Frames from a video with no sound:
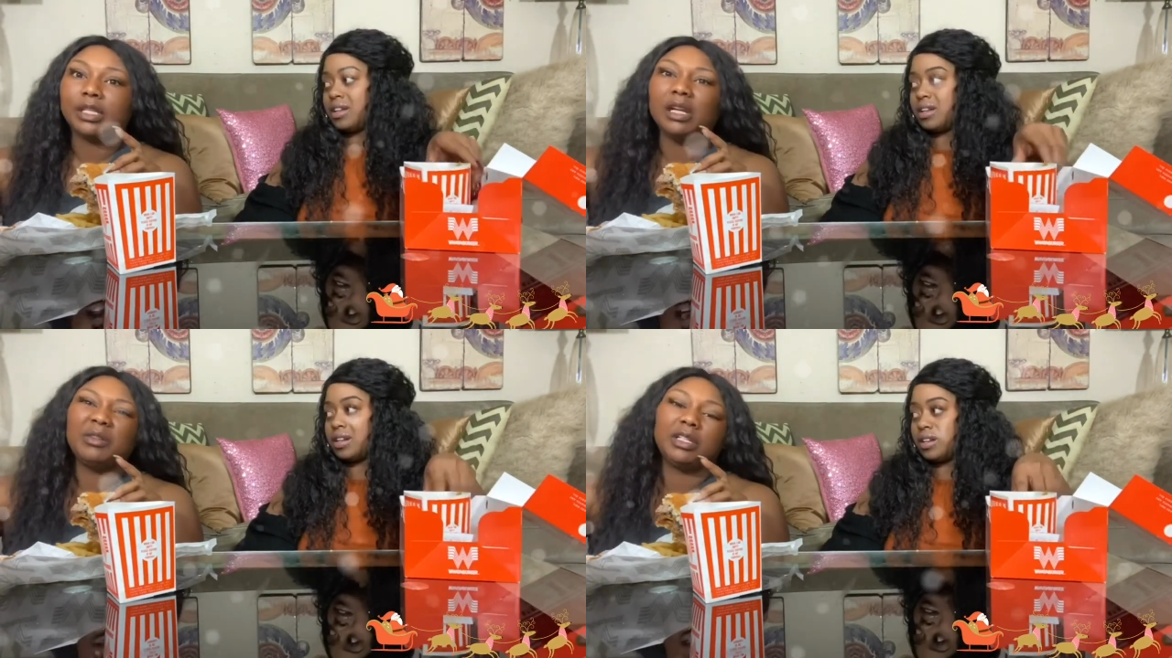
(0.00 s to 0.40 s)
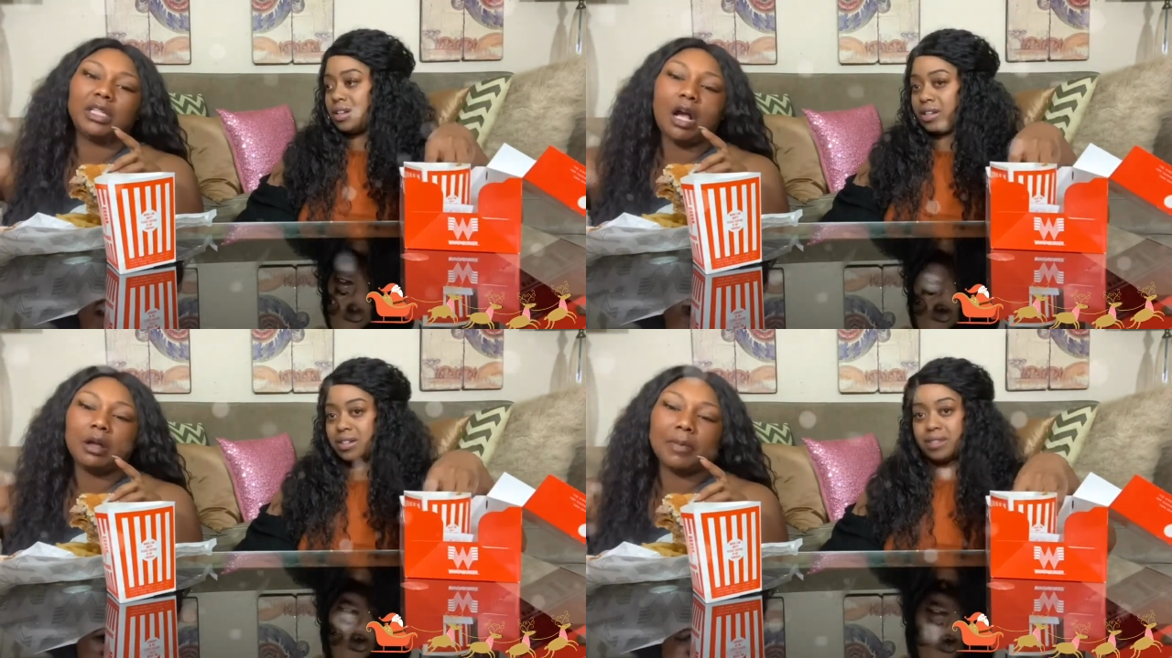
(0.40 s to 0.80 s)
Speaker 1: And they really
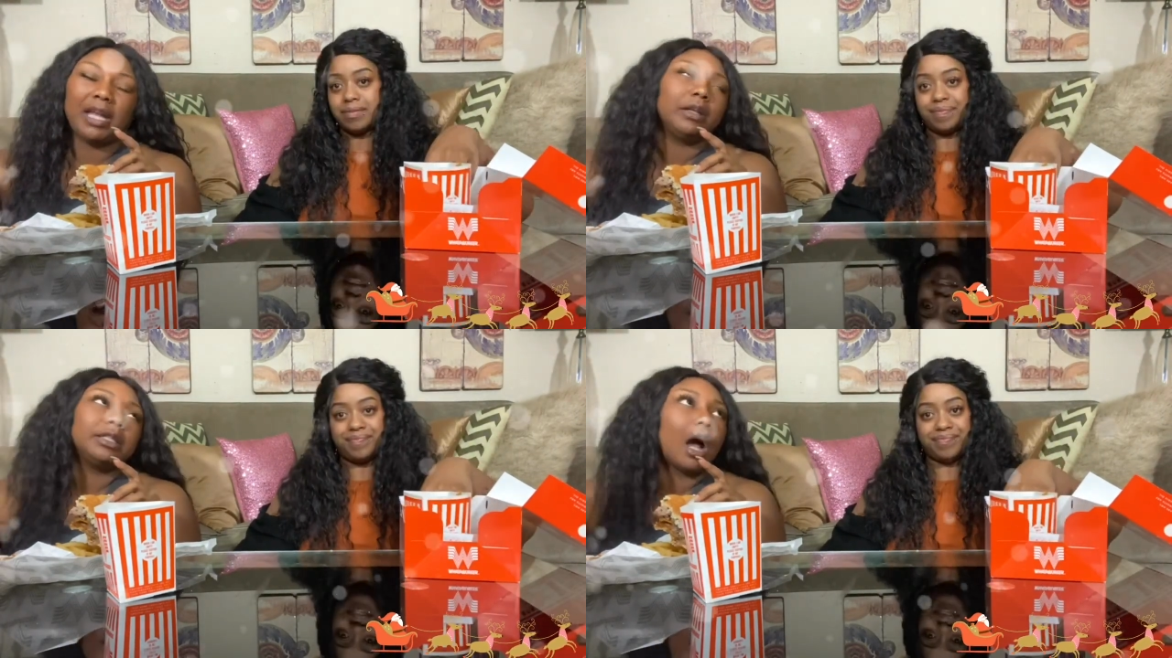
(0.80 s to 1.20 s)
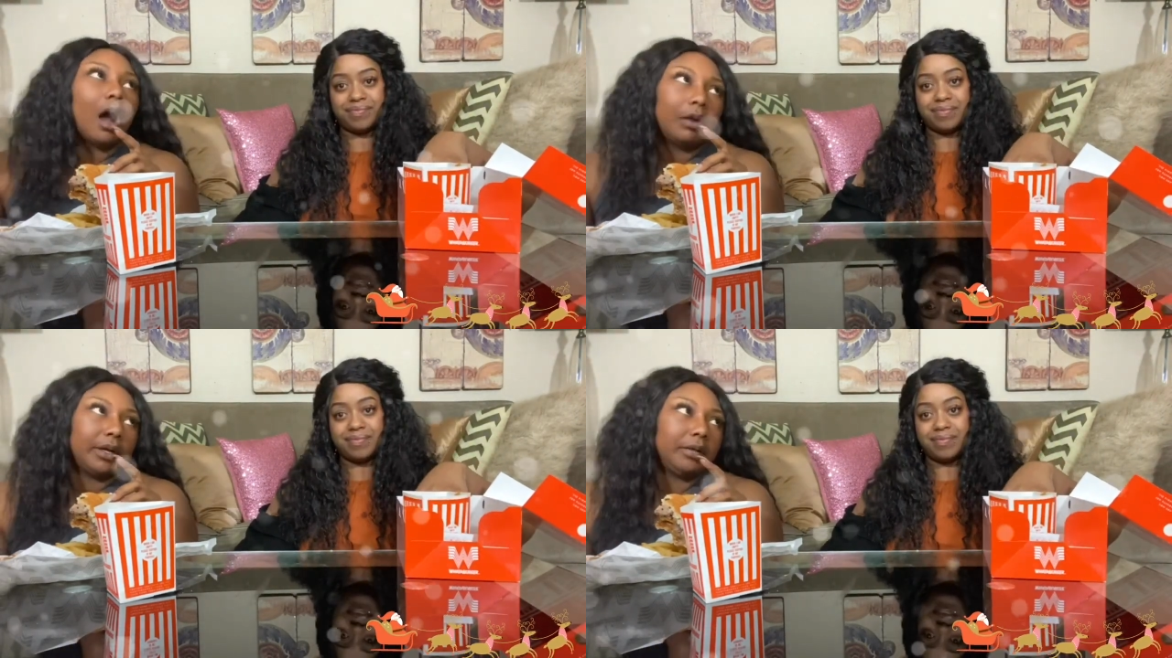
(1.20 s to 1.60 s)
talk about it. It's
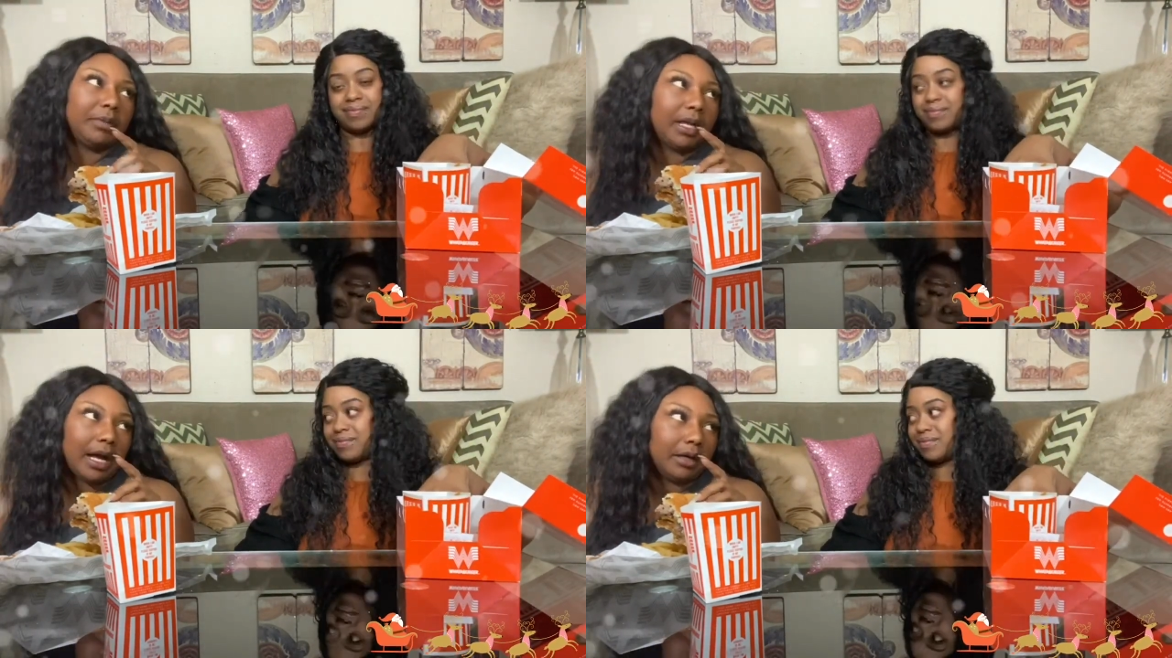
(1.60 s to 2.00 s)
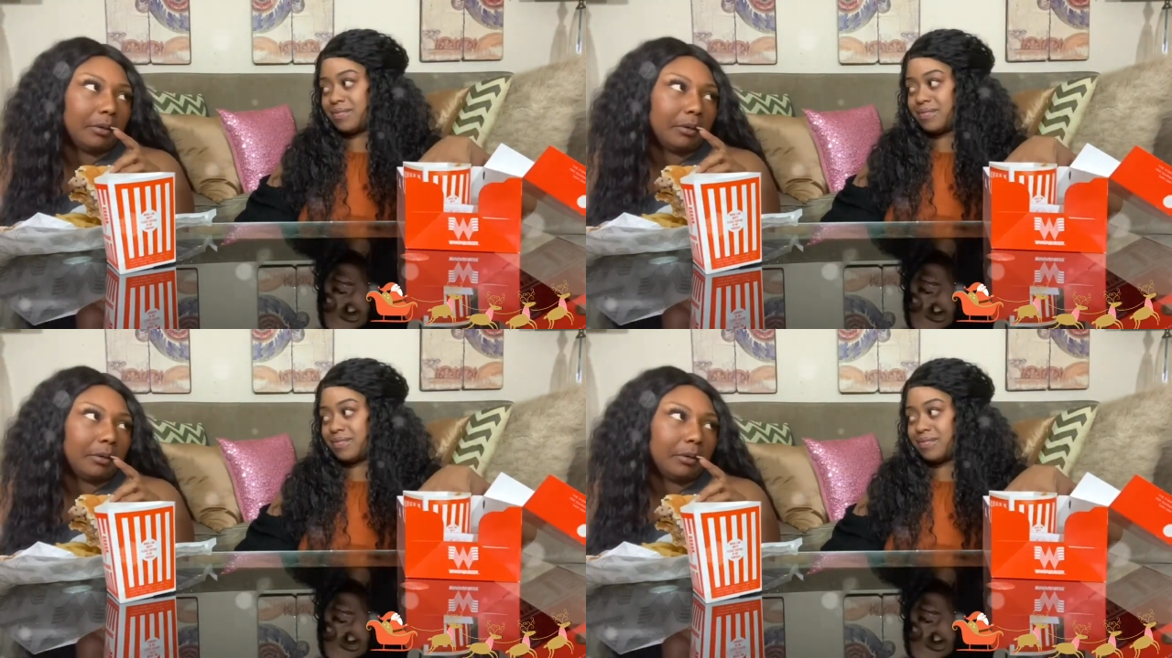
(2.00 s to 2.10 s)
already been out in the